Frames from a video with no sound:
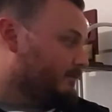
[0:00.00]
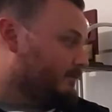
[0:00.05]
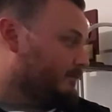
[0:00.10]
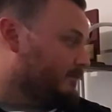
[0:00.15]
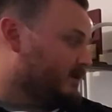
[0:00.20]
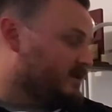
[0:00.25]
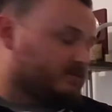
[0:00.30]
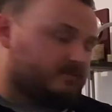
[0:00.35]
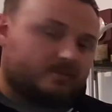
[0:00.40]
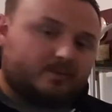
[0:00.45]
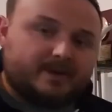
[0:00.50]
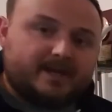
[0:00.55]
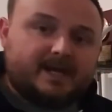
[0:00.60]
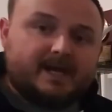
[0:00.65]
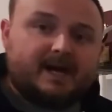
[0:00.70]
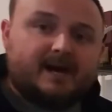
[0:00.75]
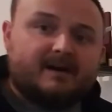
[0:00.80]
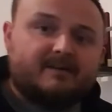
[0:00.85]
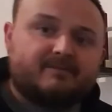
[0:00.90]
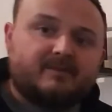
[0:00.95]
if we
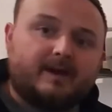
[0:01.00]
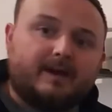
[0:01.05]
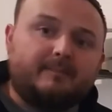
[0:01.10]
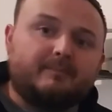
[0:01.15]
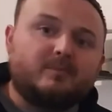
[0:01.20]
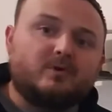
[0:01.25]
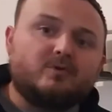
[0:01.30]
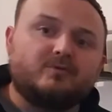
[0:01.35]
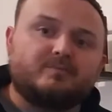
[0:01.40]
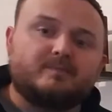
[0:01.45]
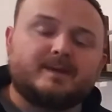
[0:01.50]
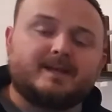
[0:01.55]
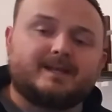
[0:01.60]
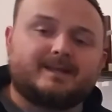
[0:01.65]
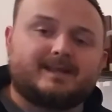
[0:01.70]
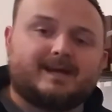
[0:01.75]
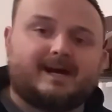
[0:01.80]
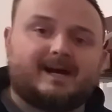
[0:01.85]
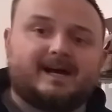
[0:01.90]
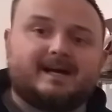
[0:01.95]
have a
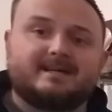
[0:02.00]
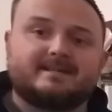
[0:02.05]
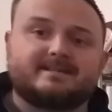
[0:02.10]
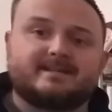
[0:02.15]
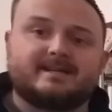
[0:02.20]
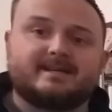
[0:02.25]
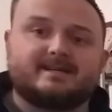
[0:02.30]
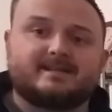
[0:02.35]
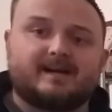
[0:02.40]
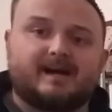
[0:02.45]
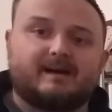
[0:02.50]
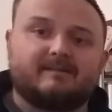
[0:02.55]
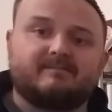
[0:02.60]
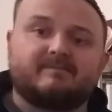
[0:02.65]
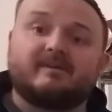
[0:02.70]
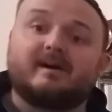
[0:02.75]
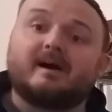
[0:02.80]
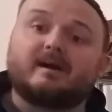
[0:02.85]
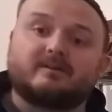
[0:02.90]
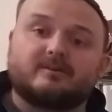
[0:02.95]
movement that has a time
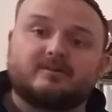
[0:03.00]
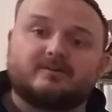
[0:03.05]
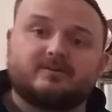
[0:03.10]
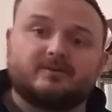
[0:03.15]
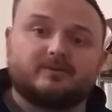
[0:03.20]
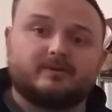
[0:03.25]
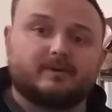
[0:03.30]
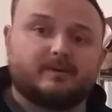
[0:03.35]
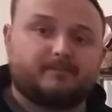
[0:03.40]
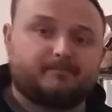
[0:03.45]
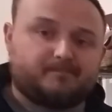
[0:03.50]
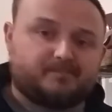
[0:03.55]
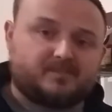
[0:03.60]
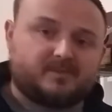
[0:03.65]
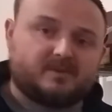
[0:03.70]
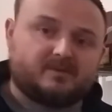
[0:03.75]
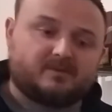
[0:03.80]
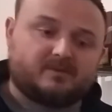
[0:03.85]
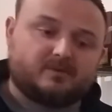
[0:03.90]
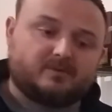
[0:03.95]
factor to it,
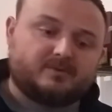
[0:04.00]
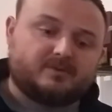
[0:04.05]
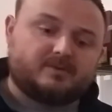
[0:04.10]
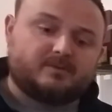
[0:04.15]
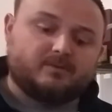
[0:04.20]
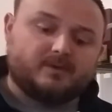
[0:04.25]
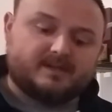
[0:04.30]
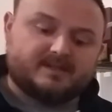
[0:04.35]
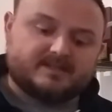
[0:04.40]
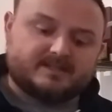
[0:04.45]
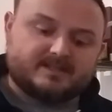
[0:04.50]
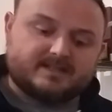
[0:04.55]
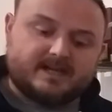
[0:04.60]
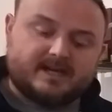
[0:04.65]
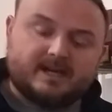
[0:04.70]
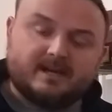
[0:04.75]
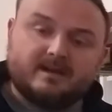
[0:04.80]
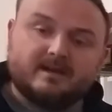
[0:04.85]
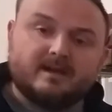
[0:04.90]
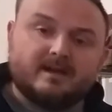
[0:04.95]
so let's
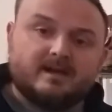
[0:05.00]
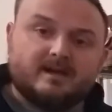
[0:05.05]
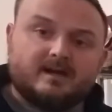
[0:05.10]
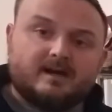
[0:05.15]
say